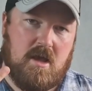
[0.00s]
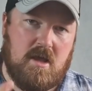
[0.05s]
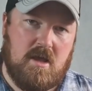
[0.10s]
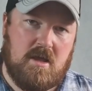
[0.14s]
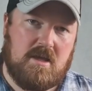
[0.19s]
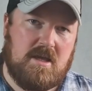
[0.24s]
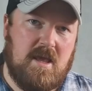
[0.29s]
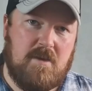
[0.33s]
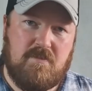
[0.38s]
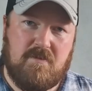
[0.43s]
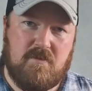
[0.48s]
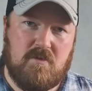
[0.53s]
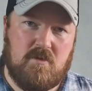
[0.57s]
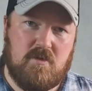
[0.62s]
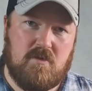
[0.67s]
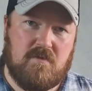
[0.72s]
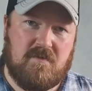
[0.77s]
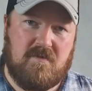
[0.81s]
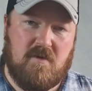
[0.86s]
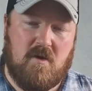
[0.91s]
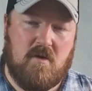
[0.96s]
keep
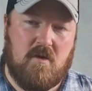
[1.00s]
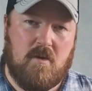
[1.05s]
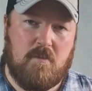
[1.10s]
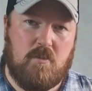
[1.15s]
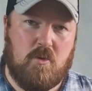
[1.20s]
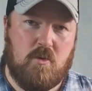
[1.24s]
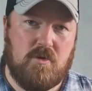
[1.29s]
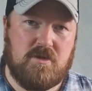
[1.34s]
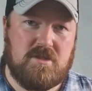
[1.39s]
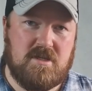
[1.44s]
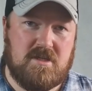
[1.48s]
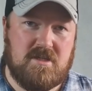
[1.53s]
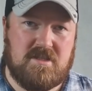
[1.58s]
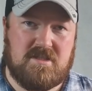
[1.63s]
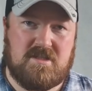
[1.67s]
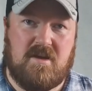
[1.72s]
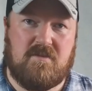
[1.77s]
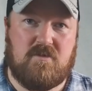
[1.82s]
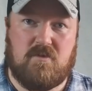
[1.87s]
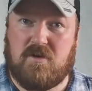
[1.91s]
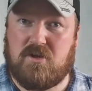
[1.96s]
the firearm pointed in a
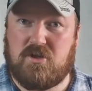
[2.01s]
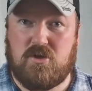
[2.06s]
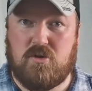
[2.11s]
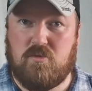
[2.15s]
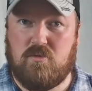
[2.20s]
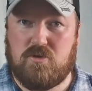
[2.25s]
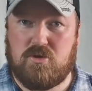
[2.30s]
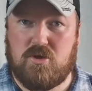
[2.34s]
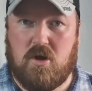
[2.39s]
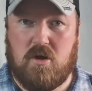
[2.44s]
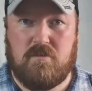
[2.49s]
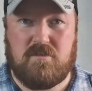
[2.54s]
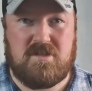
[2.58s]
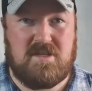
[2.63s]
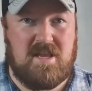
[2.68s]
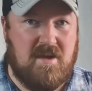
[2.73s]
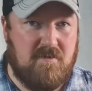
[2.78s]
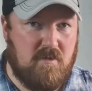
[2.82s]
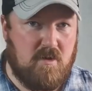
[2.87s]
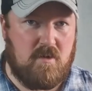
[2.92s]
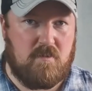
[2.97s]
safe direction at all times,
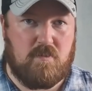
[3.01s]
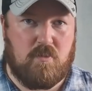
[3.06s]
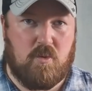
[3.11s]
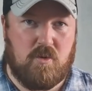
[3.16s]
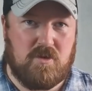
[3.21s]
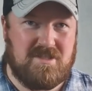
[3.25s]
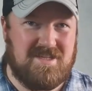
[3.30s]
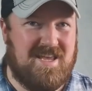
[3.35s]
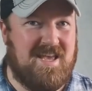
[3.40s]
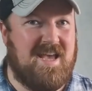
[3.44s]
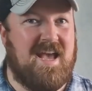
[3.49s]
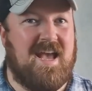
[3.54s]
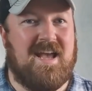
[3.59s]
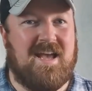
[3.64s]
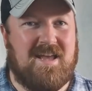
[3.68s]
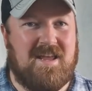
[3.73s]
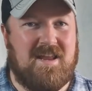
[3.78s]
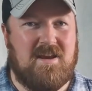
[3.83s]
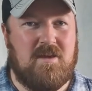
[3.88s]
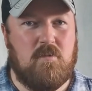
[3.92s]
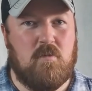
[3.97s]
never point it at
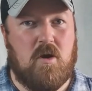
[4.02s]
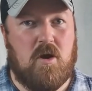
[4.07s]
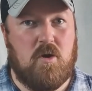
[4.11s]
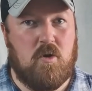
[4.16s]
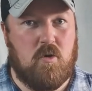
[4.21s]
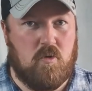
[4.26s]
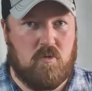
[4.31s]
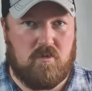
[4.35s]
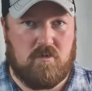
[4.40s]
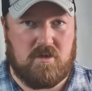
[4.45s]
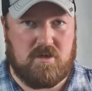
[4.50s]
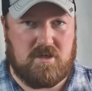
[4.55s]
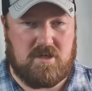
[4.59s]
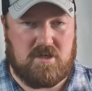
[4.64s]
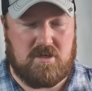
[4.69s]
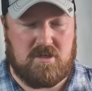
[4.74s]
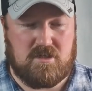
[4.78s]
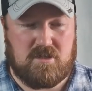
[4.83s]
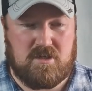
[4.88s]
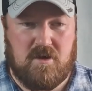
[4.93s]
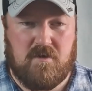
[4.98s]
anyone or indeed
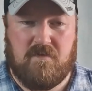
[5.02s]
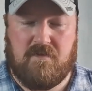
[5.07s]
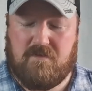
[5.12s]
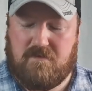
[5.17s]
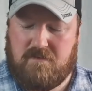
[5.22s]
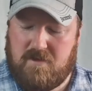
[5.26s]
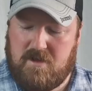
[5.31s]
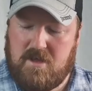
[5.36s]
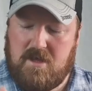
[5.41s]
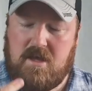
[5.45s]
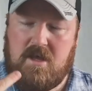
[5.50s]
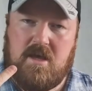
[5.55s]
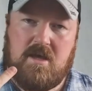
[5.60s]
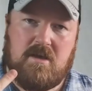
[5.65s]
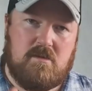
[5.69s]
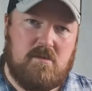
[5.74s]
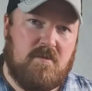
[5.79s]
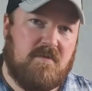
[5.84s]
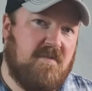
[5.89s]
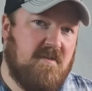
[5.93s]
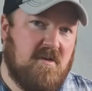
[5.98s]
yourself,
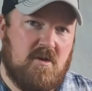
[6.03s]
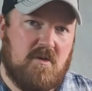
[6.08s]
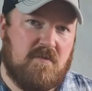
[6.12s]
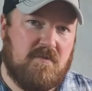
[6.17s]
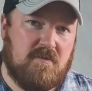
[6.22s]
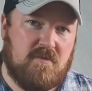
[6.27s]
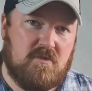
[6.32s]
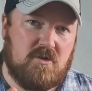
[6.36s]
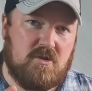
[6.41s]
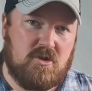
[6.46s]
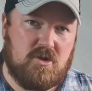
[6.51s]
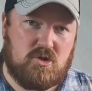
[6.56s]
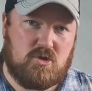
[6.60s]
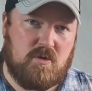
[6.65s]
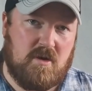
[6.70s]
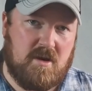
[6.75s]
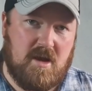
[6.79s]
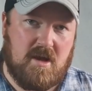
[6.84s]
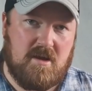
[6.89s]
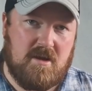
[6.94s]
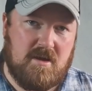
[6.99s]
keep your finger off the
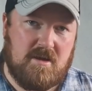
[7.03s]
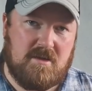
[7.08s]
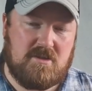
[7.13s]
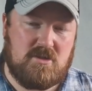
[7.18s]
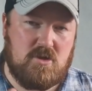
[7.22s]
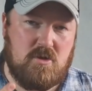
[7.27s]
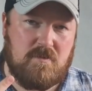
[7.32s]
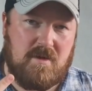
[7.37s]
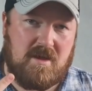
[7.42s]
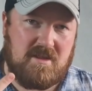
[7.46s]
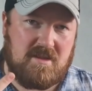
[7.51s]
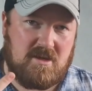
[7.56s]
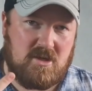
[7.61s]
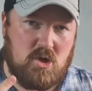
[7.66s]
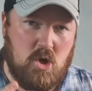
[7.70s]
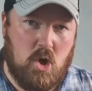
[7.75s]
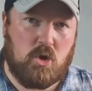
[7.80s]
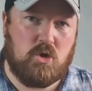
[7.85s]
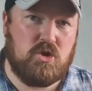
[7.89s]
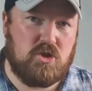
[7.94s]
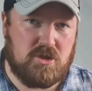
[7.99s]
trigger until you make the
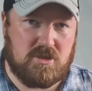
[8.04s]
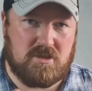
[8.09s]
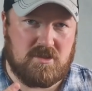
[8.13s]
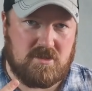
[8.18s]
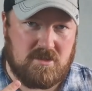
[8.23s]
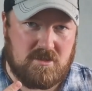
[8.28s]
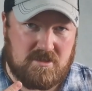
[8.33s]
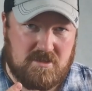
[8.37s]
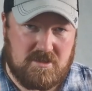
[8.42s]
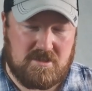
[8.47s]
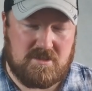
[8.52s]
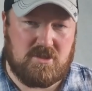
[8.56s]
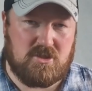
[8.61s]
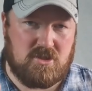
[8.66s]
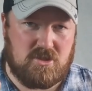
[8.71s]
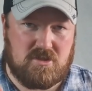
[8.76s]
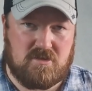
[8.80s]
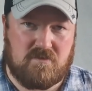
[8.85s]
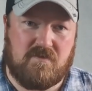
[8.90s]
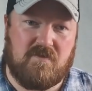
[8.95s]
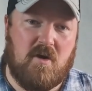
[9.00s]
conscious decision
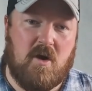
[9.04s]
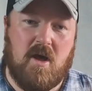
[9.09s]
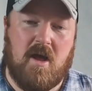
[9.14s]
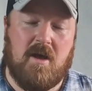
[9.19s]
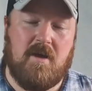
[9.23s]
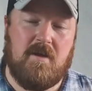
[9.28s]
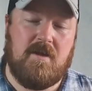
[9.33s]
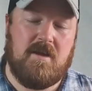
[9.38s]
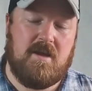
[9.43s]
to fire,